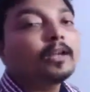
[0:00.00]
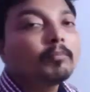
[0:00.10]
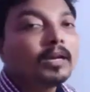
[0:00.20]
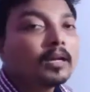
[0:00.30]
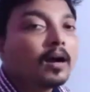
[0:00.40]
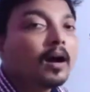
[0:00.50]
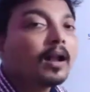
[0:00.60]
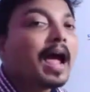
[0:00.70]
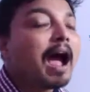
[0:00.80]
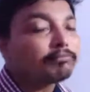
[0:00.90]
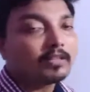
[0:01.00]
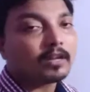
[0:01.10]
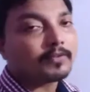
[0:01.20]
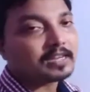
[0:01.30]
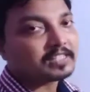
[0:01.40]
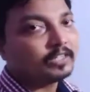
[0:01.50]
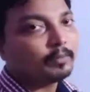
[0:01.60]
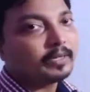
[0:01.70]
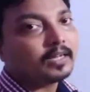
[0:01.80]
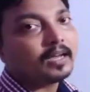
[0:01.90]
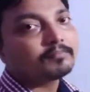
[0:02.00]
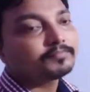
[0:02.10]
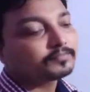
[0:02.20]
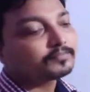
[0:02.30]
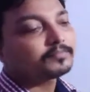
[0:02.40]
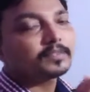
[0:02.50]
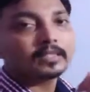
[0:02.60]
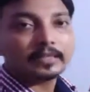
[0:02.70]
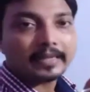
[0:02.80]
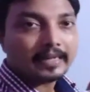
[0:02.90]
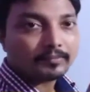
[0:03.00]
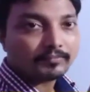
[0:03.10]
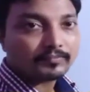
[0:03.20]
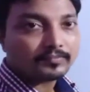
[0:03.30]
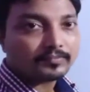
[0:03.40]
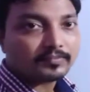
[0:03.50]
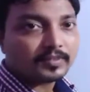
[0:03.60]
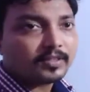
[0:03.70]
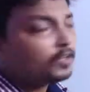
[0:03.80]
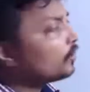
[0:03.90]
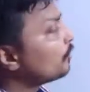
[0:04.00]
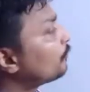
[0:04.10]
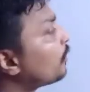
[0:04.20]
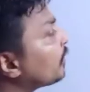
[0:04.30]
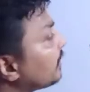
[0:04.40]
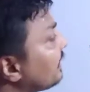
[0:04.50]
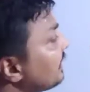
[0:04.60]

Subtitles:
kilometer after first kilometer? 3. For